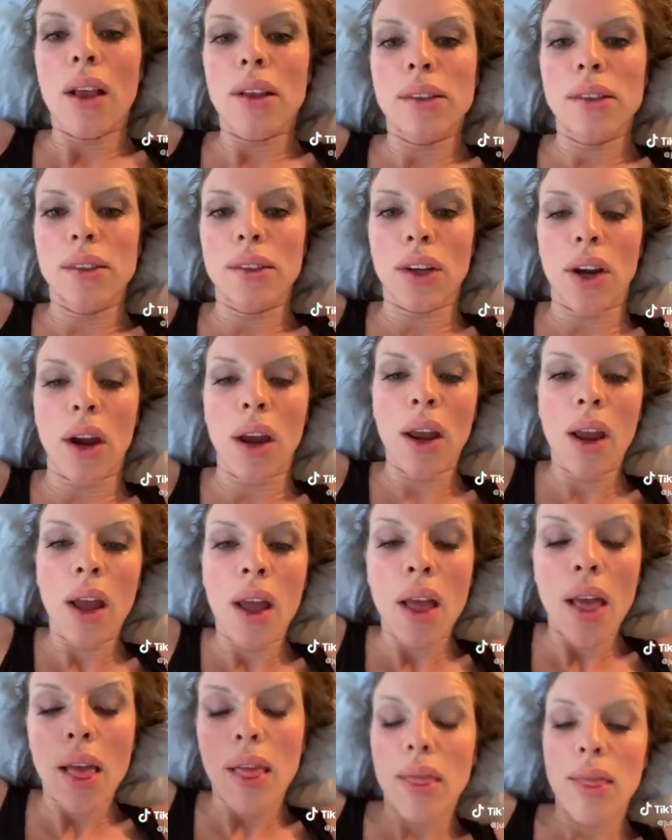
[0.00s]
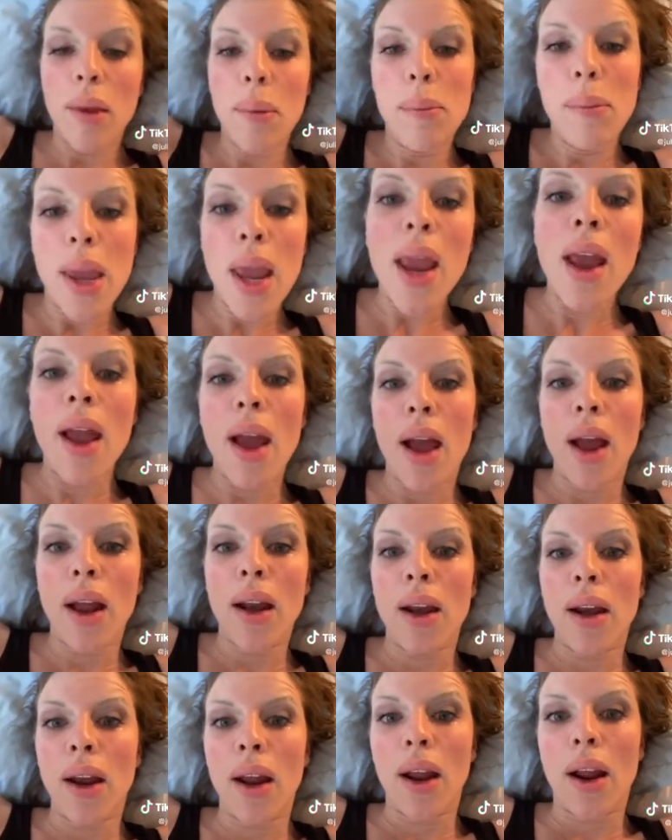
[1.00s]
sorry, the
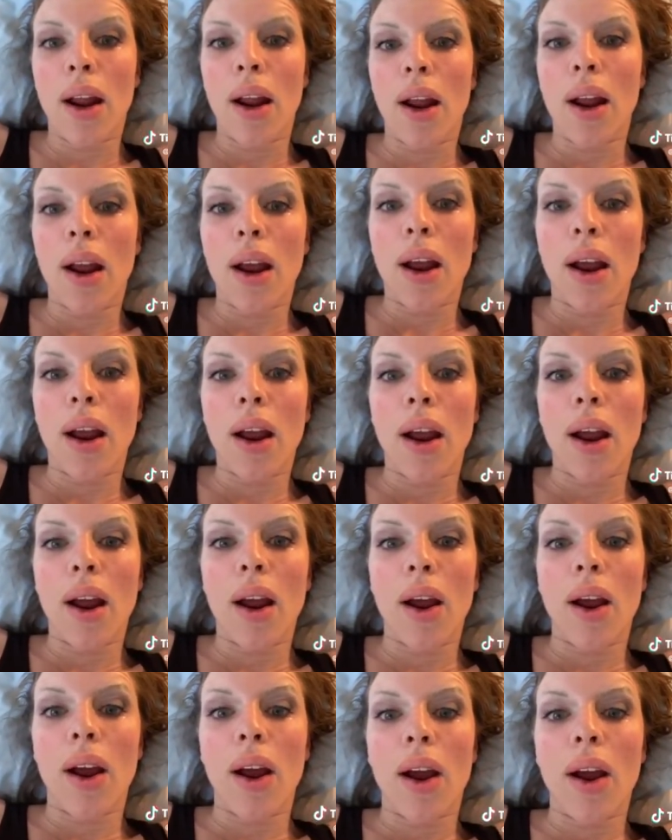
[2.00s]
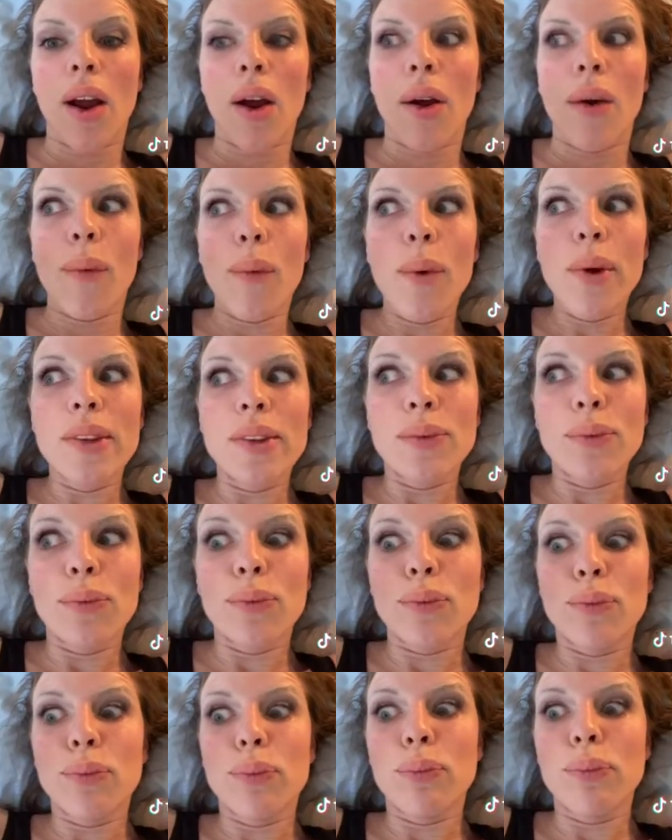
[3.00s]
man was
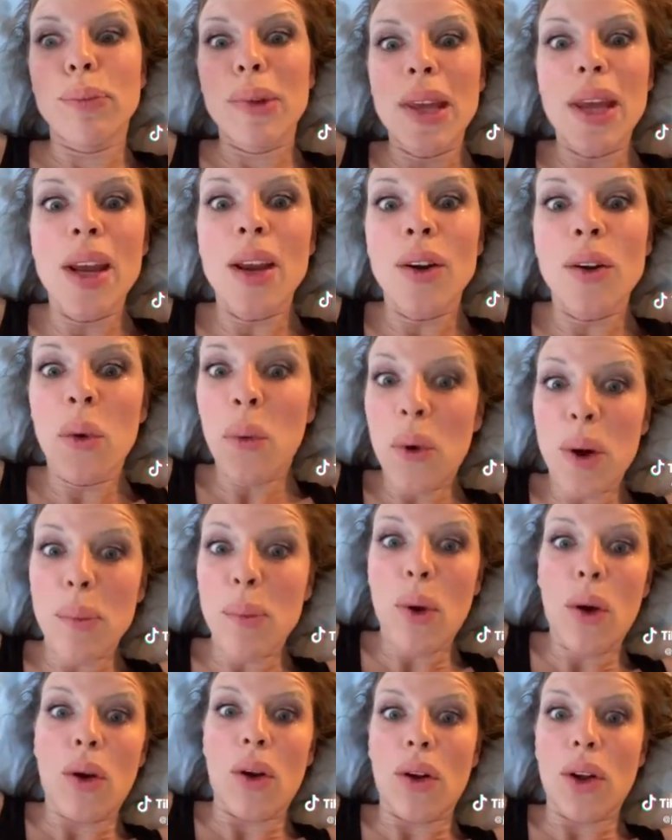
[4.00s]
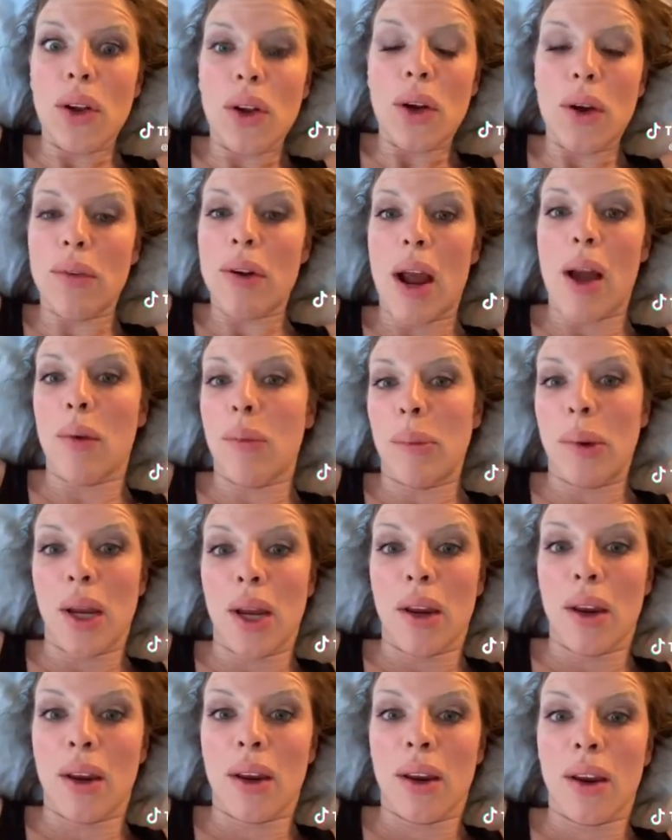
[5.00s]
being normal around
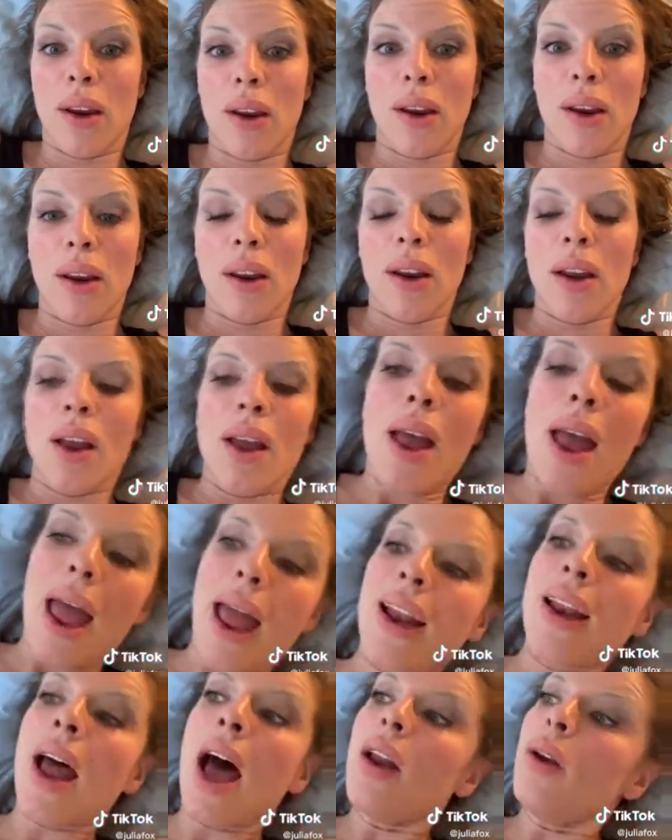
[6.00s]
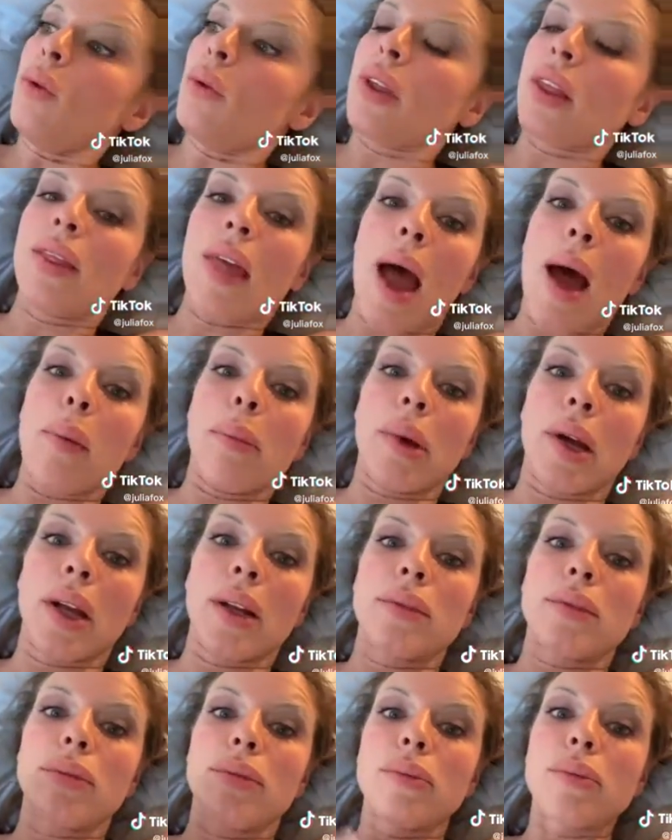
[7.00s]
me, and not only that,
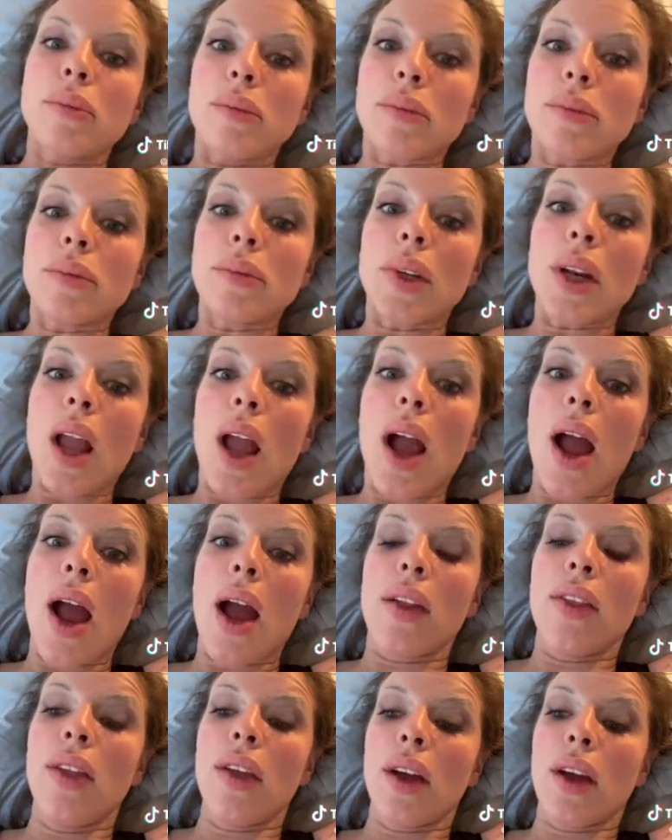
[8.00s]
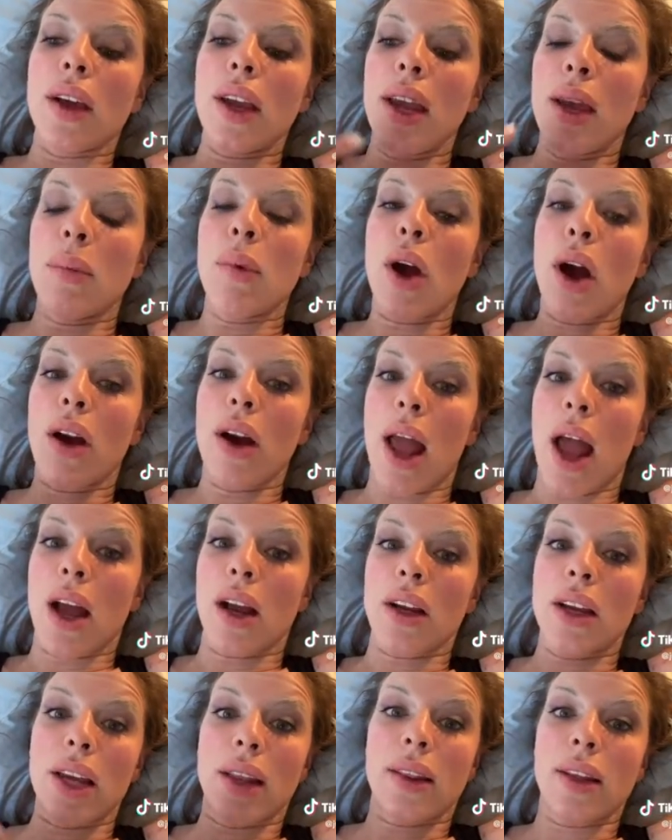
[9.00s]
but the Kim
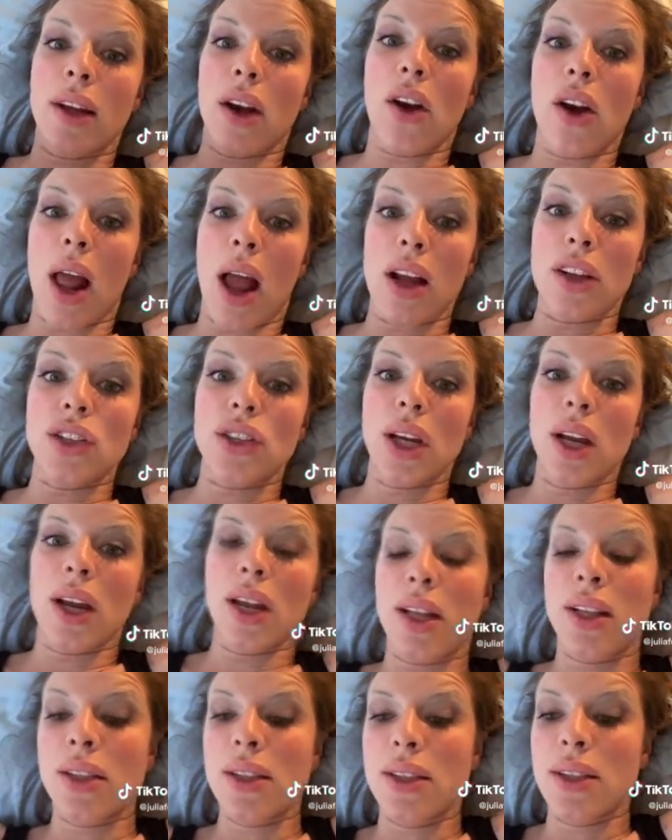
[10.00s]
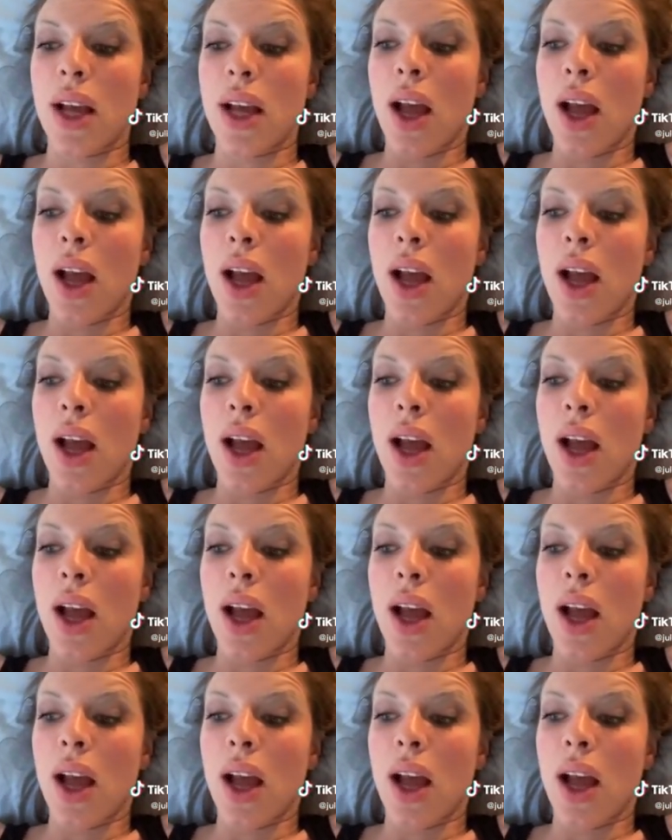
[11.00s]
Kardashian, the Kardashians.